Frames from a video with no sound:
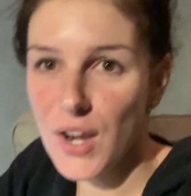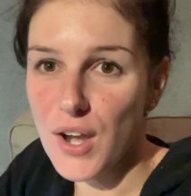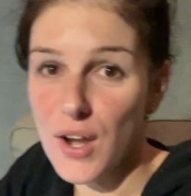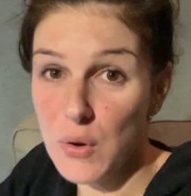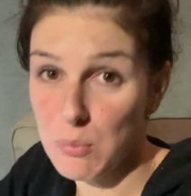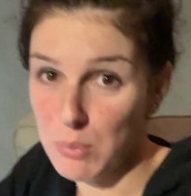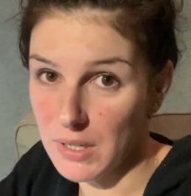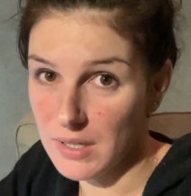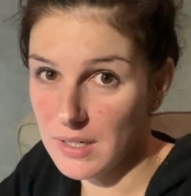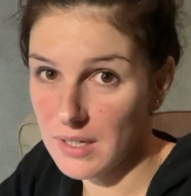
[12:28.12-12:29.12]

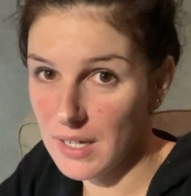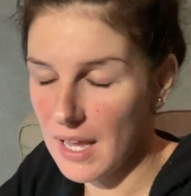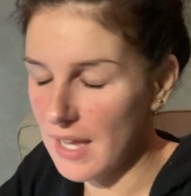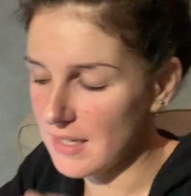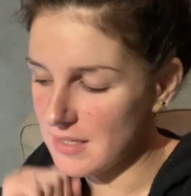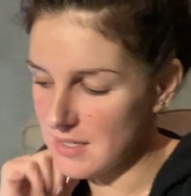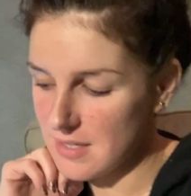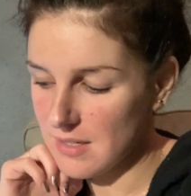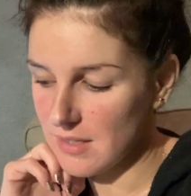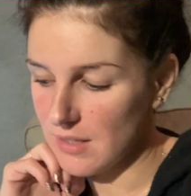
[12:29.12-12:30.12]
notebook and
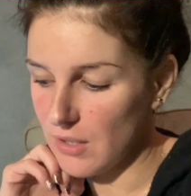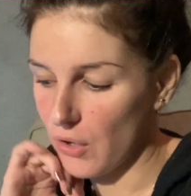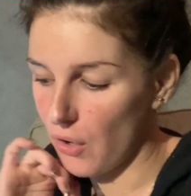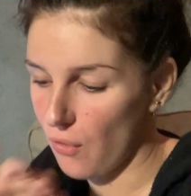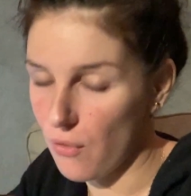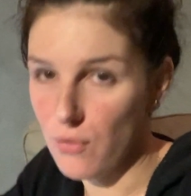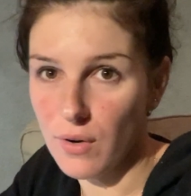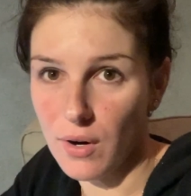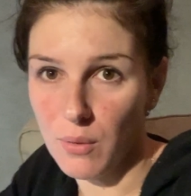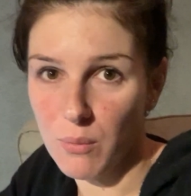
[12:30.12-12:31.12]
look
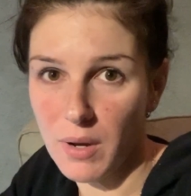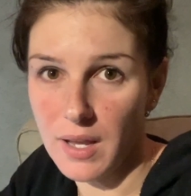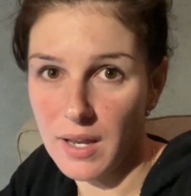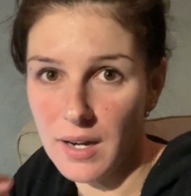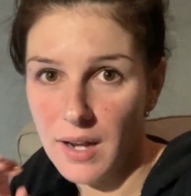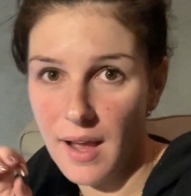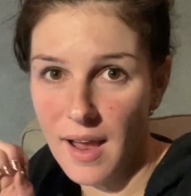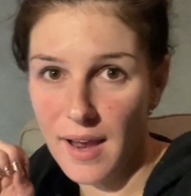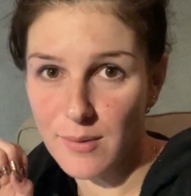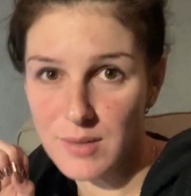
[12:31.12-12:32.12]
over what
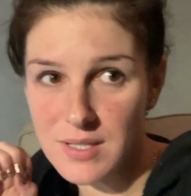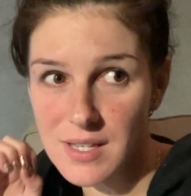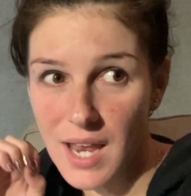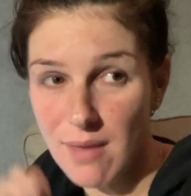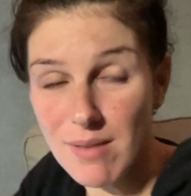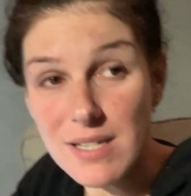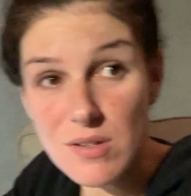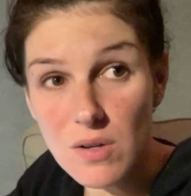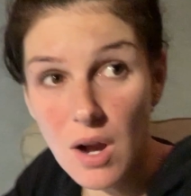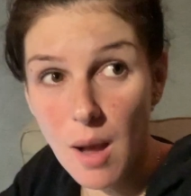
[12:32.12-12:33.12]
I was aiming
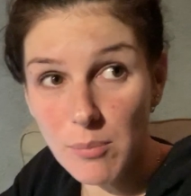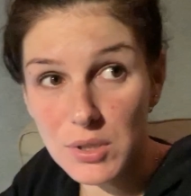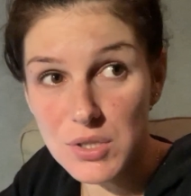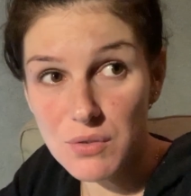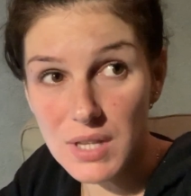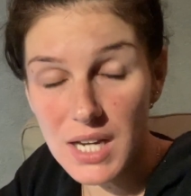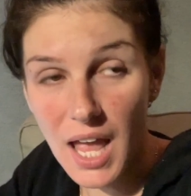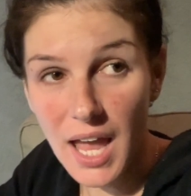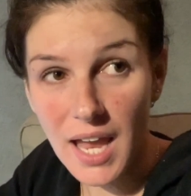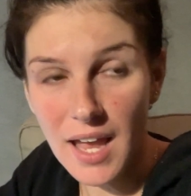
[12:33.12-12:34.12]
to accomplish for the
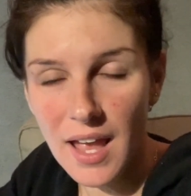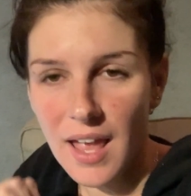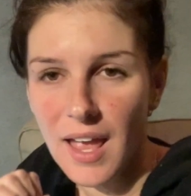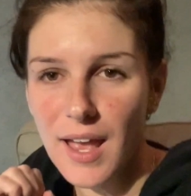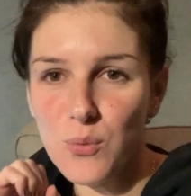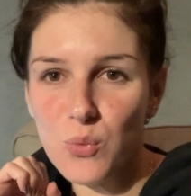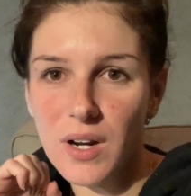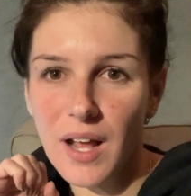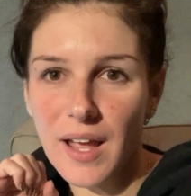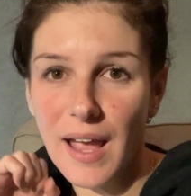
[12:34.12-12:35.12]
day and
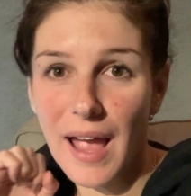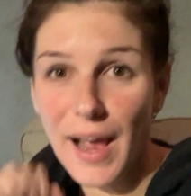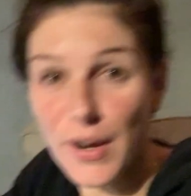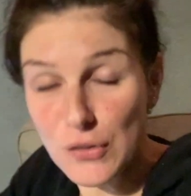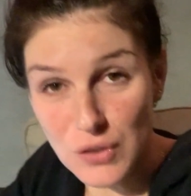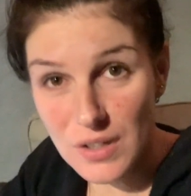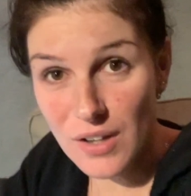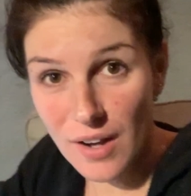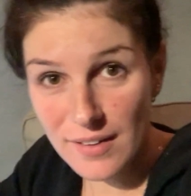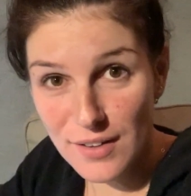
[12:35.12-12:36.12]
what I actually
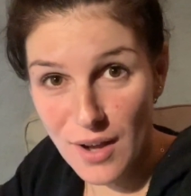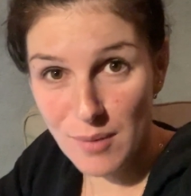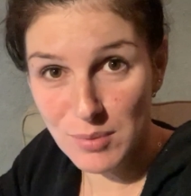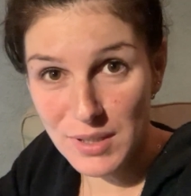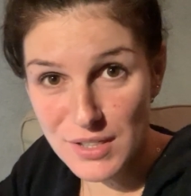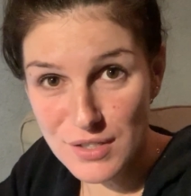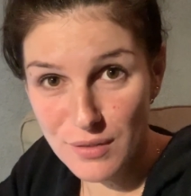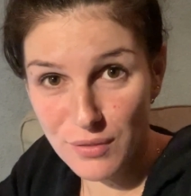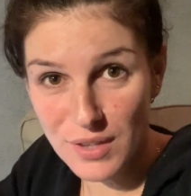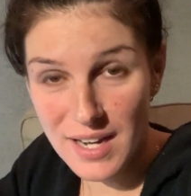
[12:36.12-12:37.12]
got accomplished
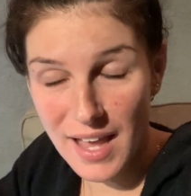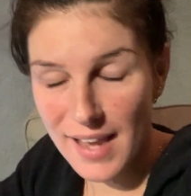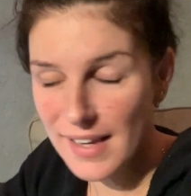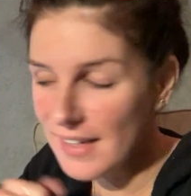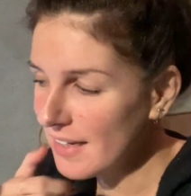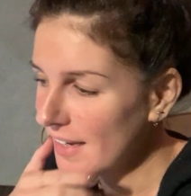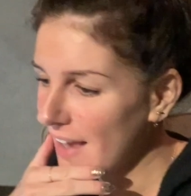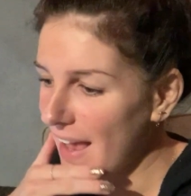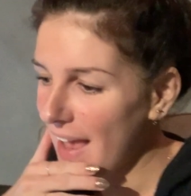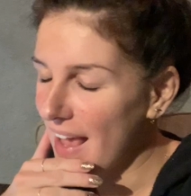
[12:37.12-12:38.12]
for the day
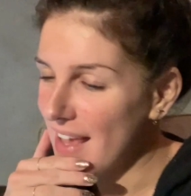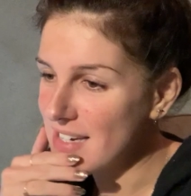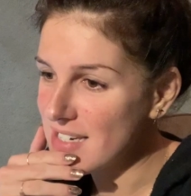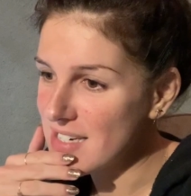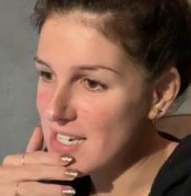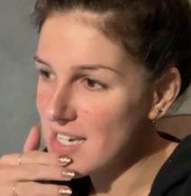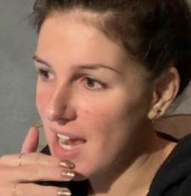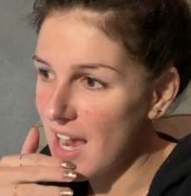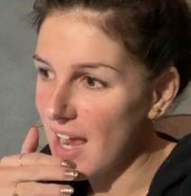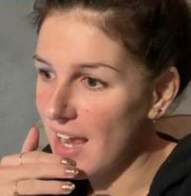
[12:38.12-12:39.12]
and
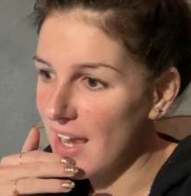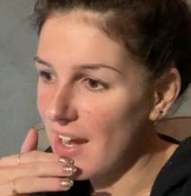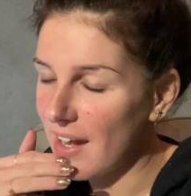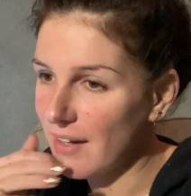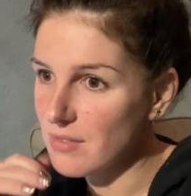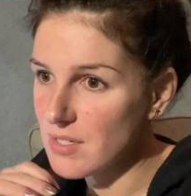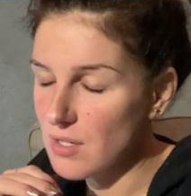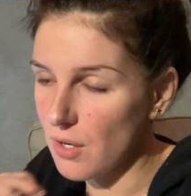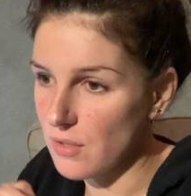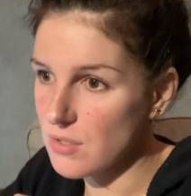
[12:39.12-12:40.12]
I kind of
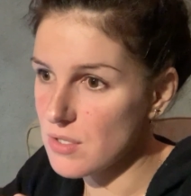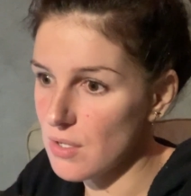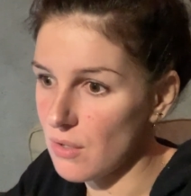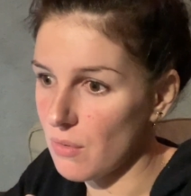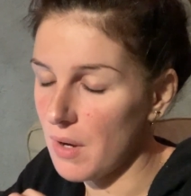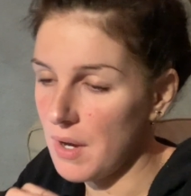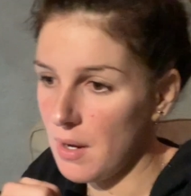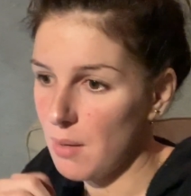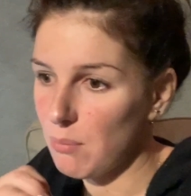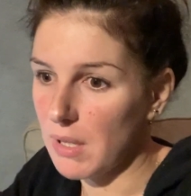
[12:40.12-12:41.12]
start to
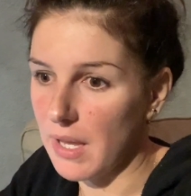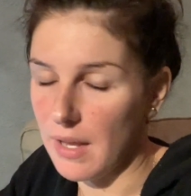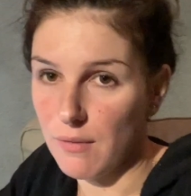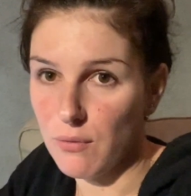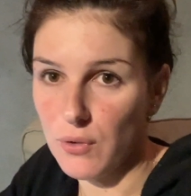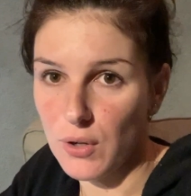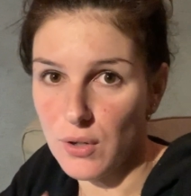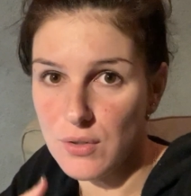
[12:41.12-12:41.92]
plan for